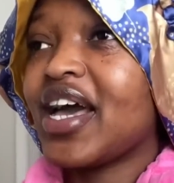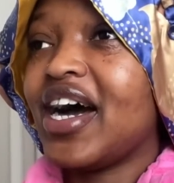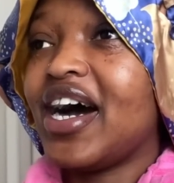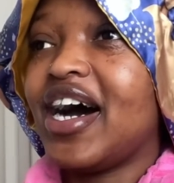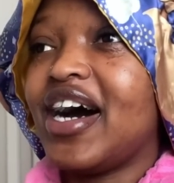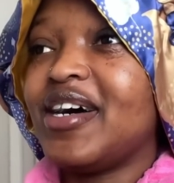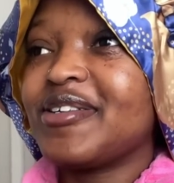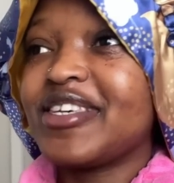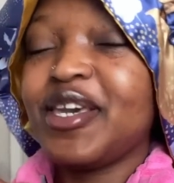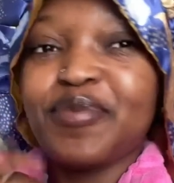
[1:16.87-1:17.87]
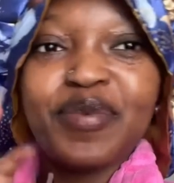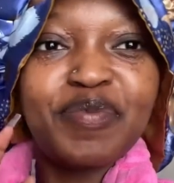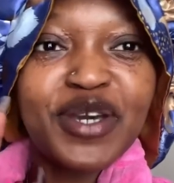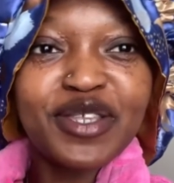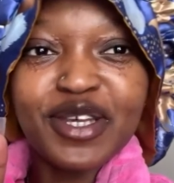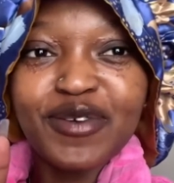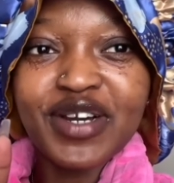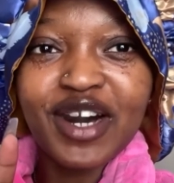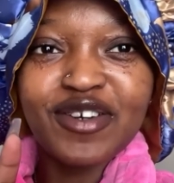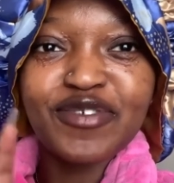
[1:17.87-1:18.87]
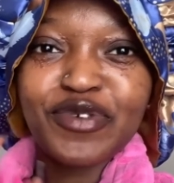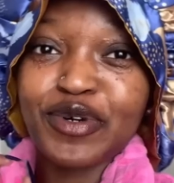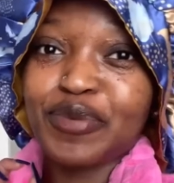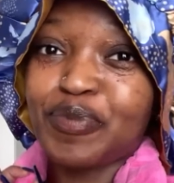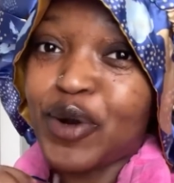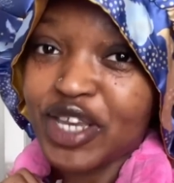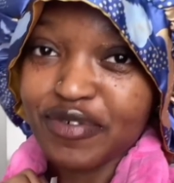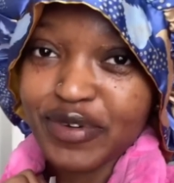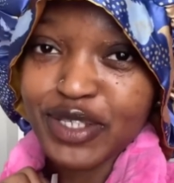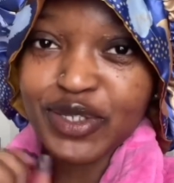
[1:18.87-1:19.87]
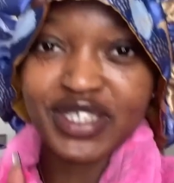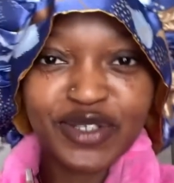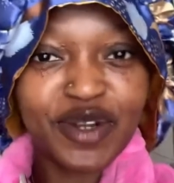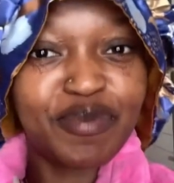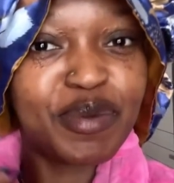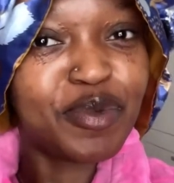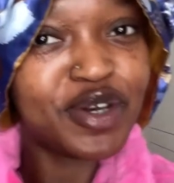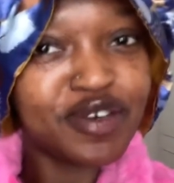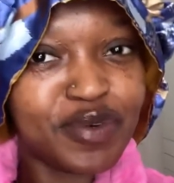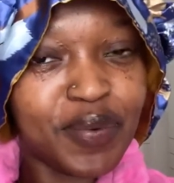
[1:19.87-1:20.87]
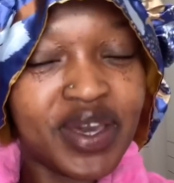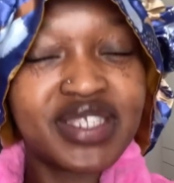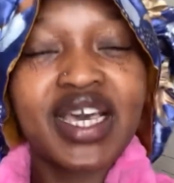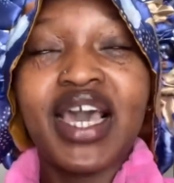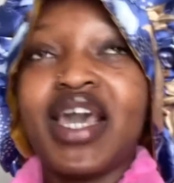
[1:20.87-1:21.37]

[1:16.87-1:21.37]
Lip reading: Be on the lookout for more giveaways, because there's gonna be more giveaways